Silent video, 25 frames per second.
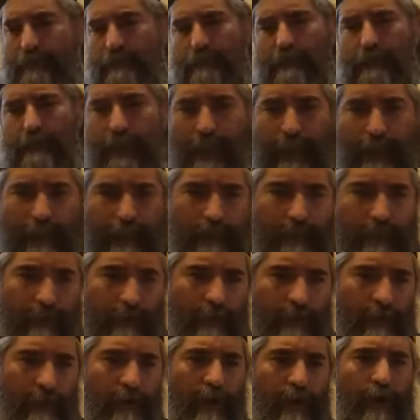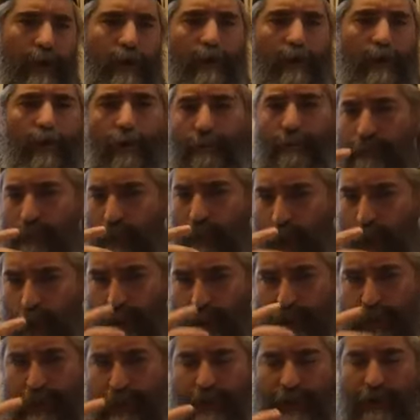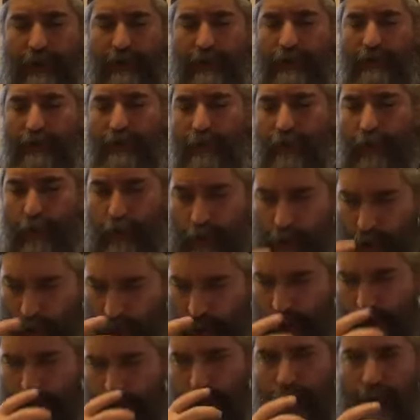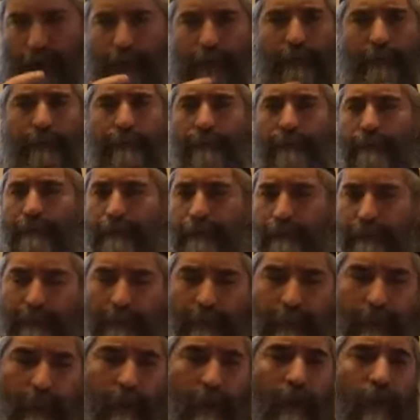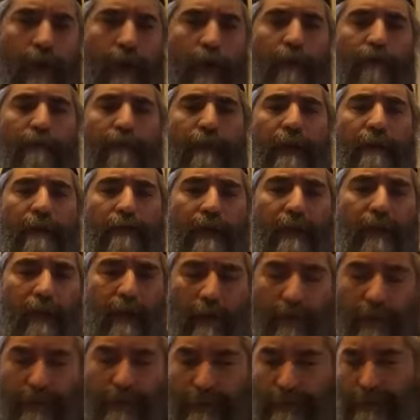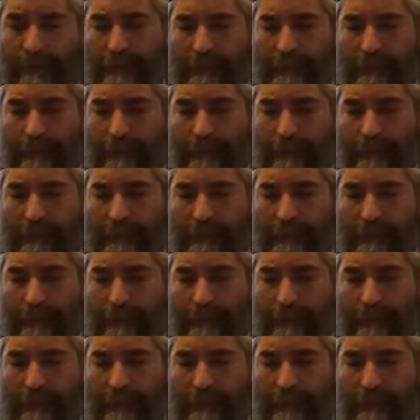right? The voice, the call of my beloved,